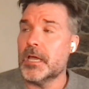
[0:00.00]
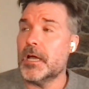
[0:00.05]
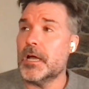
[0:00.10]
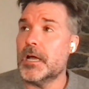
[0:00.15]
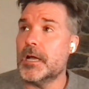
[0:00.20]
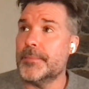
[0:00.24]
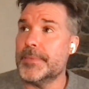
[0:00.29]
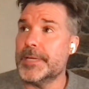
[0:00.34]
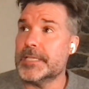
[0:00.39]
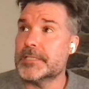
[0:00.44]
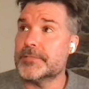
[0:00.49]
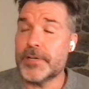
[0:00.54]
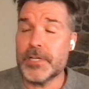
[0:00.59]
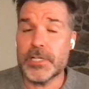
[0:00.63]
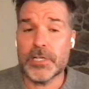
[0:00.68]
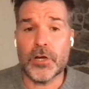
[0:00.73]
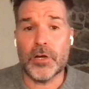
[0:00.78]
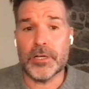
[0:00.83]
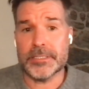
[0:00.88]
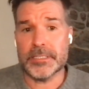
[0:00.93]
it's
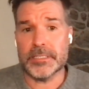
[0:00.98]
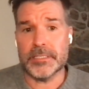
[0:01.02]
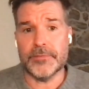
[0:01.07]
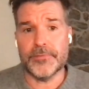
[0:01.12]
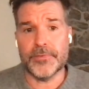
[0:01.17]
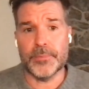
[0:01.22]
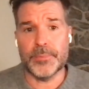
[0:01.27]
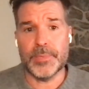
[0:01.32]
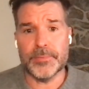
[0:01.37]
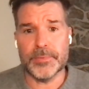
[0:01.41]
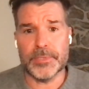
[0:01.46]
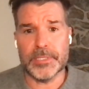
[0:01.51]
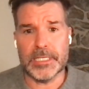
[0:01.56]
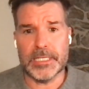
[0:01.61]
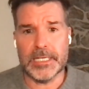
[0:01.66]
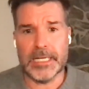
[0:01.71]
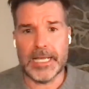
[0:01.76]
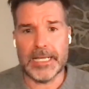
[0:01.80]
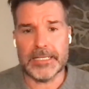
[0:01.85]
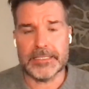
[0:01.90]
very costly for people to
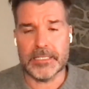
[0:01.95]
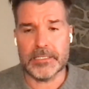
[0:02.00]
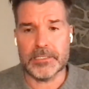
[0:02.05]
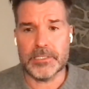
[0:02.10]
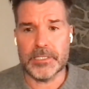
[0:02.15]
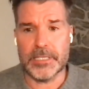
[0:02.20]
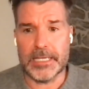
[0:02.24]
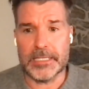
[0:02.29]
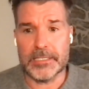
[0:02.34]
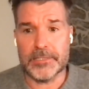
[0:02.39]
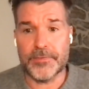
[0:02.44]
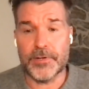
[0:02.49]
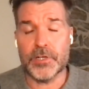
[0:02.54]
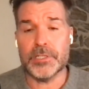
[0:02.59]
get access to that.